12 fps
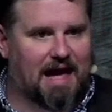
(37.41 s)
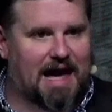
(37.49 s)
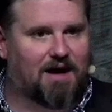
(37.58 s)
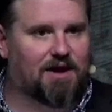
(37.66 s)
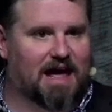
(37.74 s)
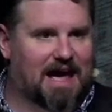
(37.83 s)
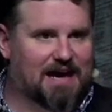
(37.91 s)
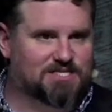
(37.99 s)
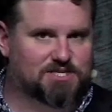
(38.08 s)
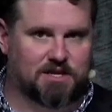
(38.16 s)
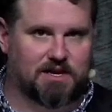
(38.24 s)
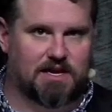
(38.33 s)
how to
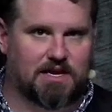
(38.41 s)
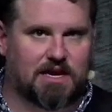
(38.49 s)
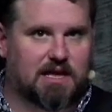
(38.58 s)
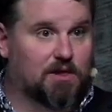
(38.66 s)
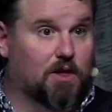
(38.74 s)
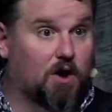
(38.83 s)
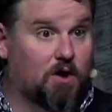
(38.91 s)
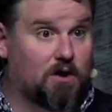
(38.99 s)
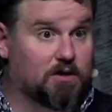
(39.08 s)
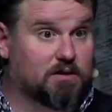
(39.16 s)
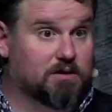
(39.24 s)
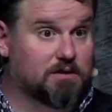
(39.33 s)
actually get
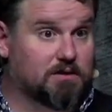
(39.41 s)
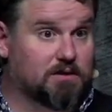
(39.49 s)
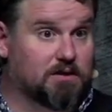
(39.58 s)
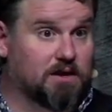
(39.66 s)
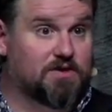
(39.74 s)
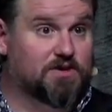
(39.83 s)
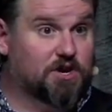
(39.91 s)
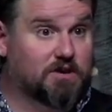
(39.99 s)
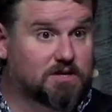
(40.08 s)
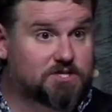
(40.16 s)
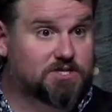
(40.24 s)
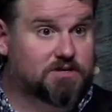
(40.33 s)
along in the
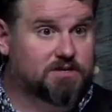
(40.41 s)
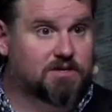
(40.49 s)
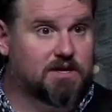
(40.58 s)
church,